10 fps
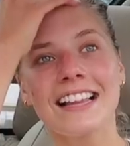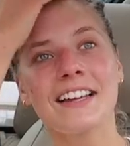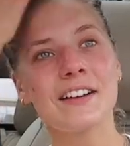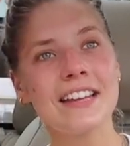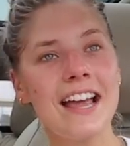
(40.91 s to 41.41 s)

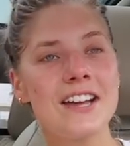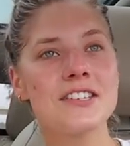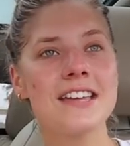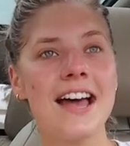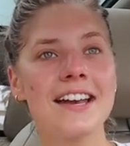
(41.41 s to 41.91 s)
clearly, I
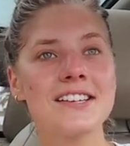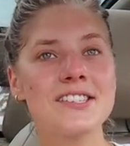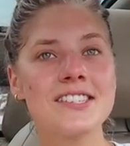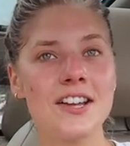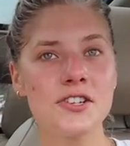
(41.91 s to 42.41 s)
just had
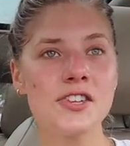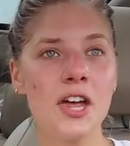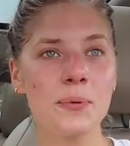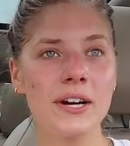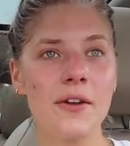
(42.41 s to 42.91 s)
such a
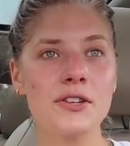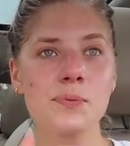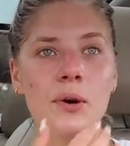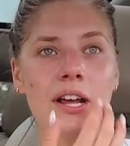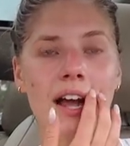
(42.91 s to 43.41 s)
solid workout this
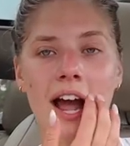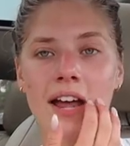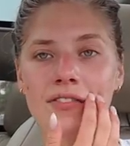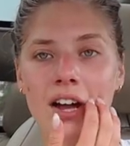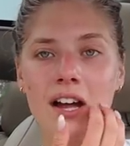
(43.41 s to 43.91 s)
morning. I
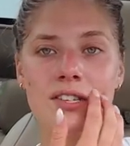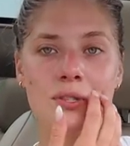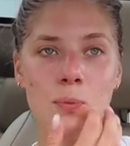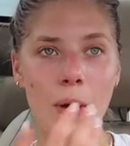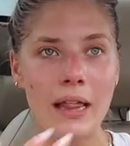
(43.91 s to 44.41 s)
have not
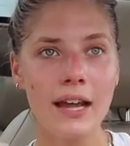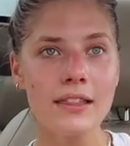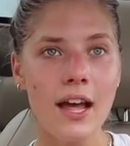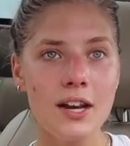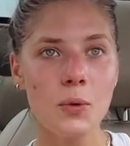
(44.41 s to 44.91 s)
sweat like
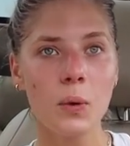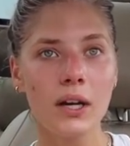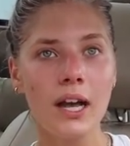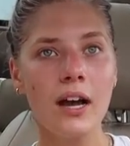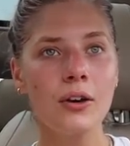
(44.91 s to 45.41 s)
that in a
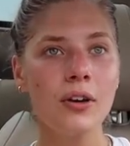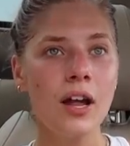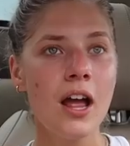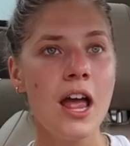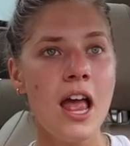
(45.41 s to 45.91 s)
workout
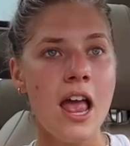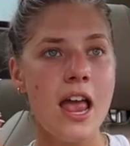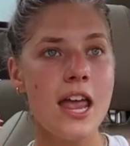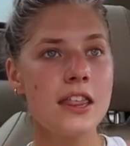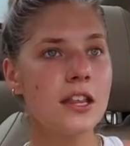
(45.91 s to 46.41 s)

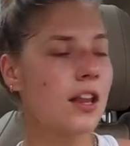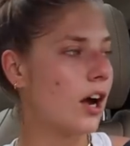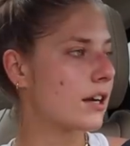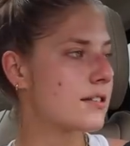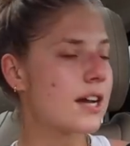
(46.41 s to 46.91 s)
in the
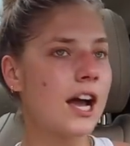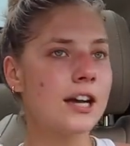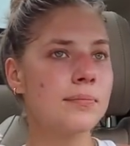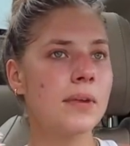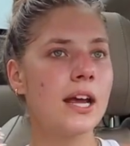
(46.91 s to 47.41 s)
longest
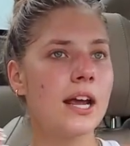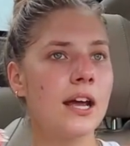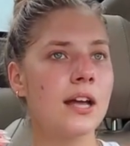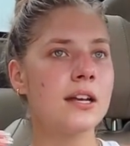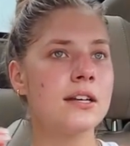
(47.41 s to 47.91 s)
time,
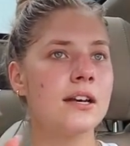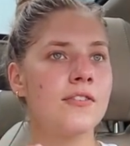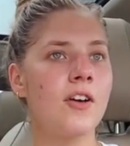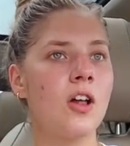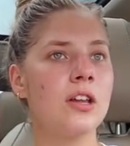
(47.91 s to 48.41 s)
and it
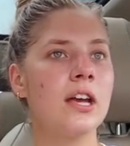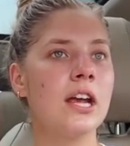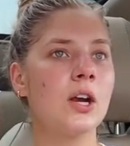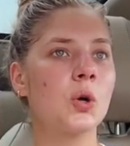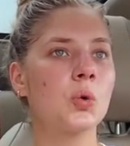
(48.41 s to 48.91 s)
felt
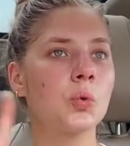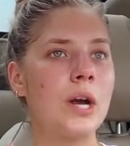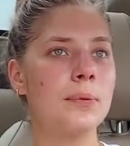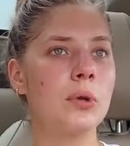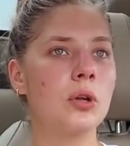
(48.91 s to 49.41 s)

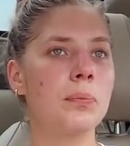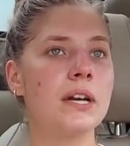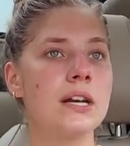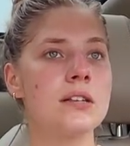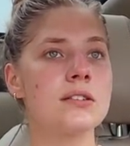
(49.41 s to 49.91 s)
incredible, but
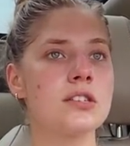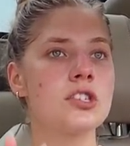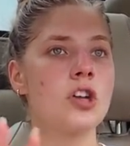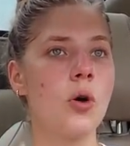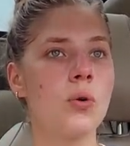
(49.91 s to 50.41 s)
it is
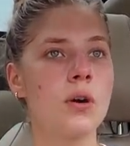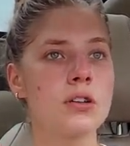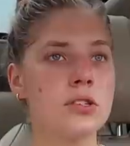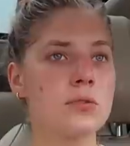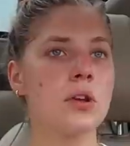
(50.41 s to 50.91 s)
so,
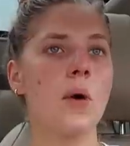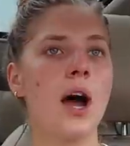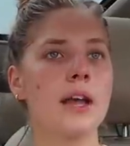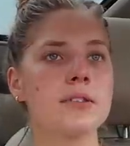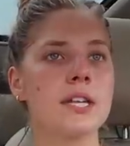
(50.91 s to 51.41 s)
so, so
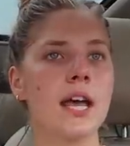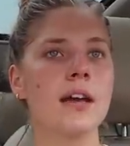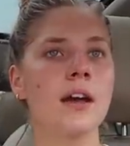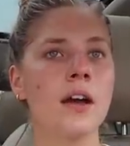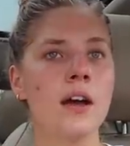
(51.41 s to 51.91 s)
hot out today.
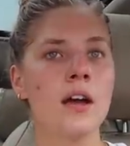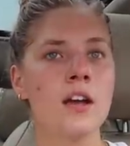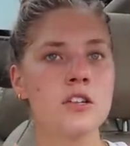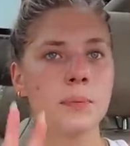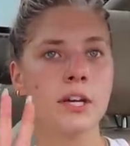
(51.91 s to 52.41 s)

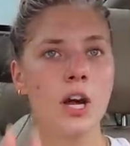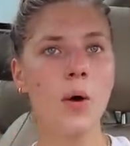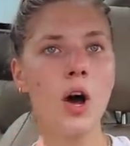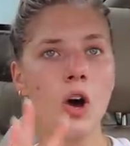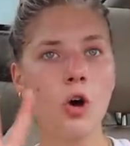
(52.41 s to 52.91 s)
So I'm gonna go
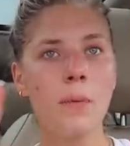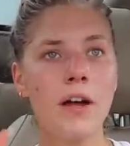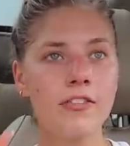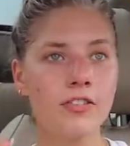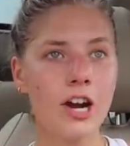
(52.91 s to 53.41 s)
home,
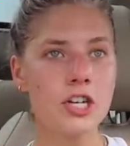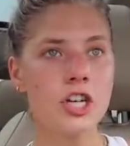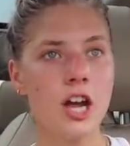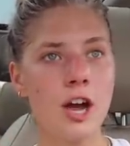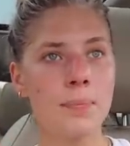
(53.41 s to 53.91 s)

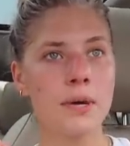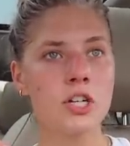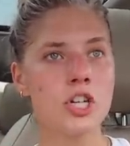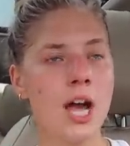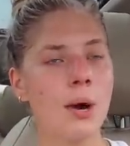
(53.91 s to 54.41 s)
freshen up
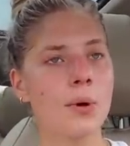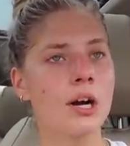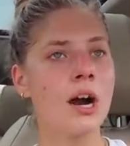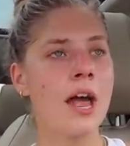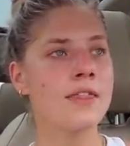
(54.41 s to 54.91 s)
and
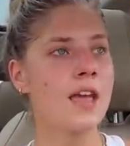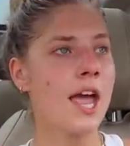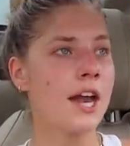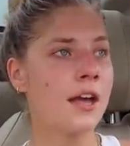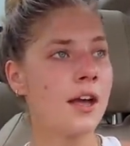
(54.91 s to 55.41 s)
shower, and
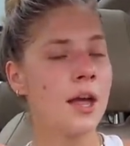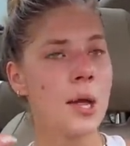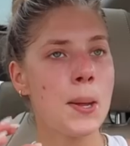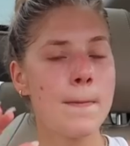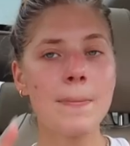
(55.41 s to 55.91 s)

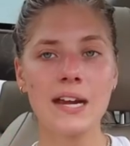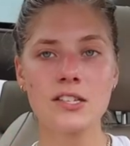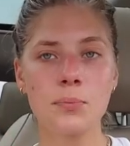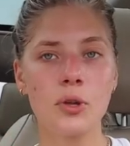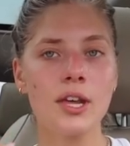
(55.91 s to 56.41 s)
then make a
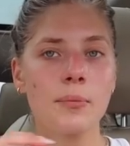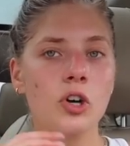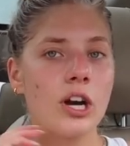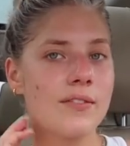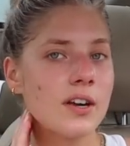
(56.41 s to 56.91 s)
smoothie. I'm
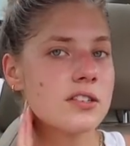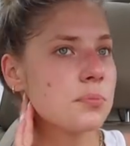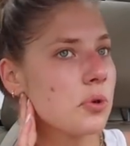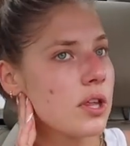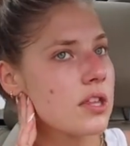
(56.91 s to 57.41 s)
craving a
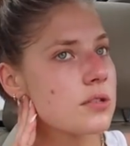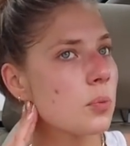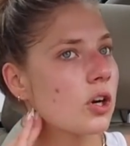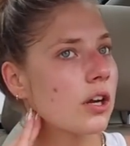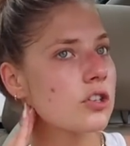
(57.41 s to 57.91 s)
smoothie this
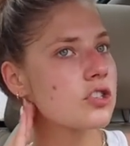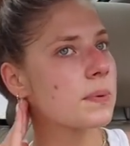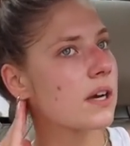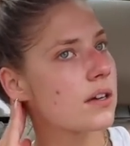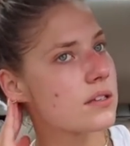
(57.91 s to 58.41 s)
morning just
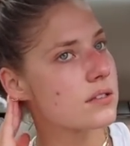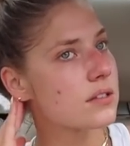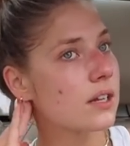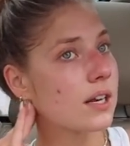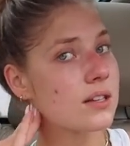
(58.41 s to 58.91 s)
because
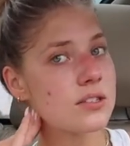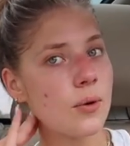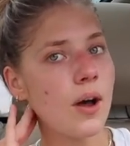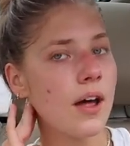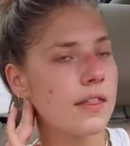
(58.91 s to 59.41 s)
it is so
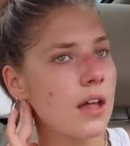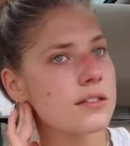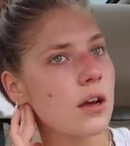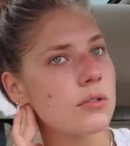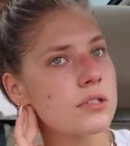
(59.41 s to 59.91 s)
hot, and that
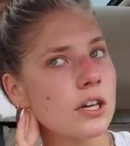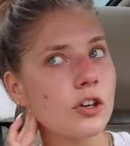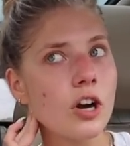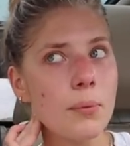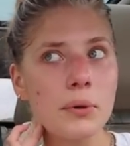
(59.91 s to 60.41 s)
sounds
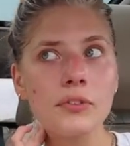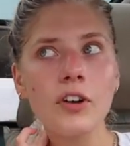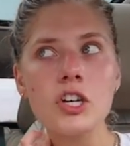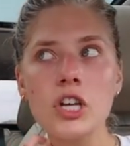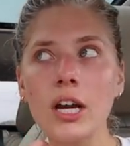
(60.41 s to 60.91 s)
incredibly
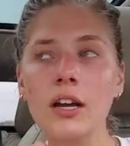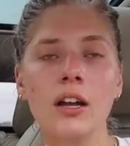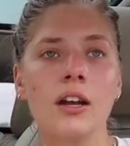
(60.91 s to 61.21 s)
refreshing.